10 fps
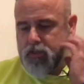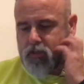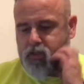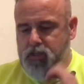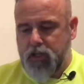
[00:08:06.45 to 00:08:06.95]
This
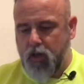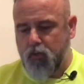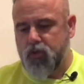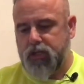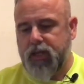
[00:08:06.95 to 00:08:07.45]
is the
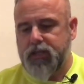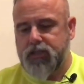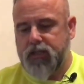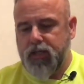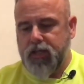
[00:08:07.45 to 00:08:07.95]

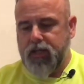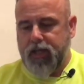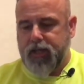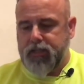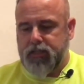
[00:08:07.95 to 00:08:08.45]

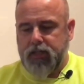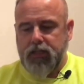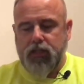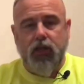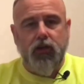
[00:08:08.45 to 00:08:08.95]

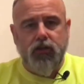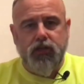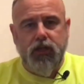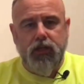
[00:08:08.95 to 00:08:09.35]
Ocs1830.